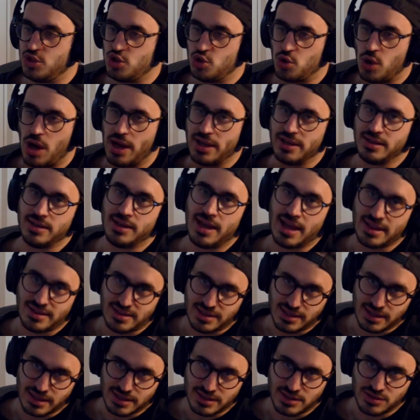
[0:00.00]
try
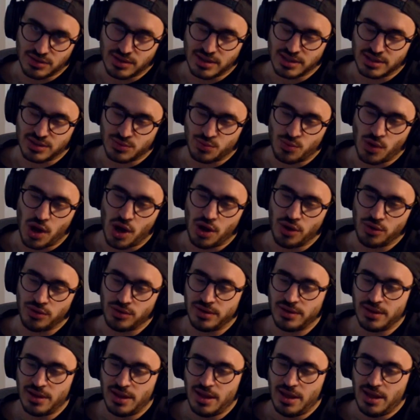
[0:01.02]
getting into this
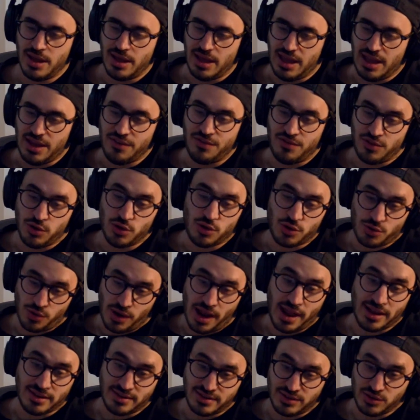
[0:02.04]
road, if you
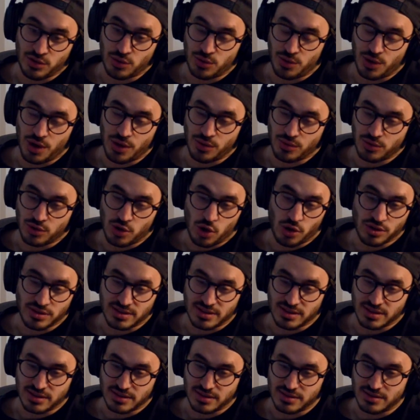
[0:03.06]
create your own
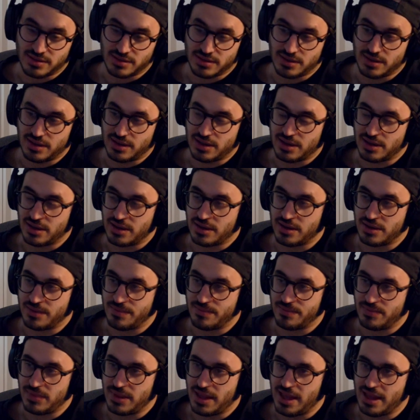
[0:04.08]
content,
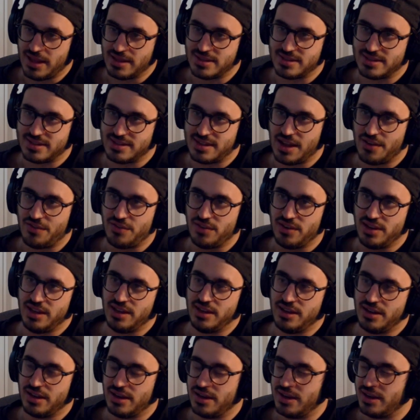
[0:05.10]
it's
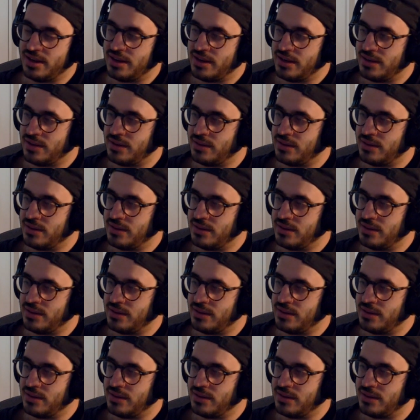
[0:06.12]
definitely I